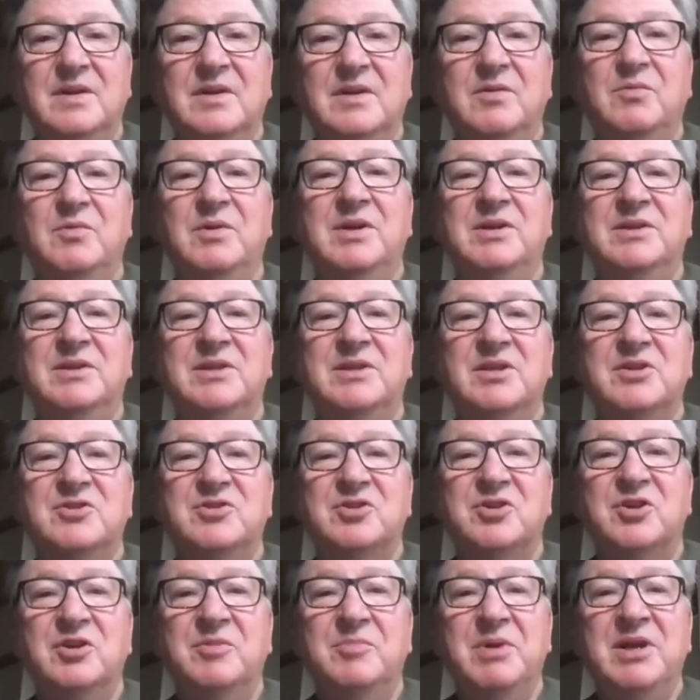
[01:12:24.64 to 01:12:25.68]
will
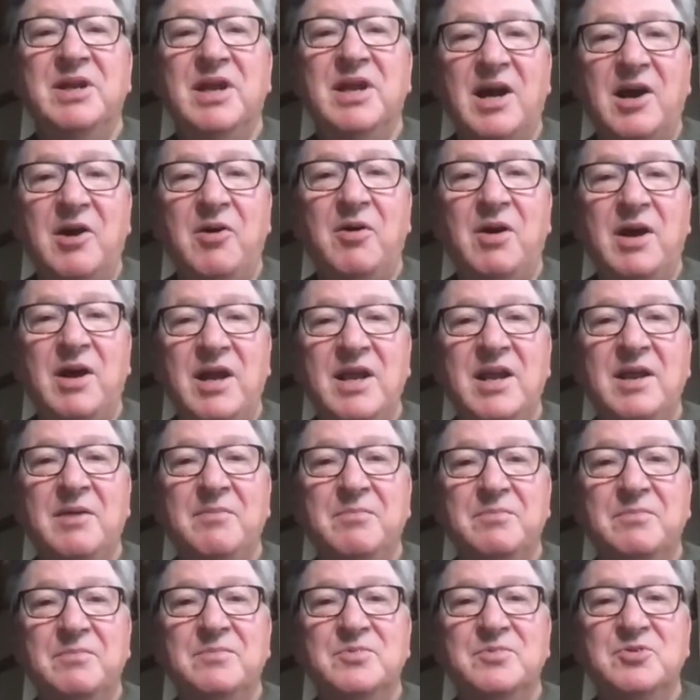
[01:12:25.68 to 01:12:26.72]
determine how I
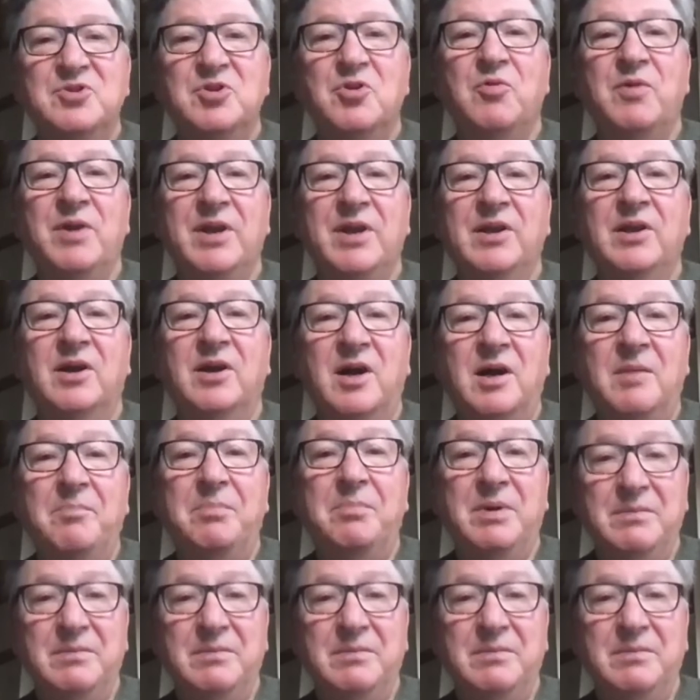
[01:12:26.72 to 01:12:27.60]
am showing up.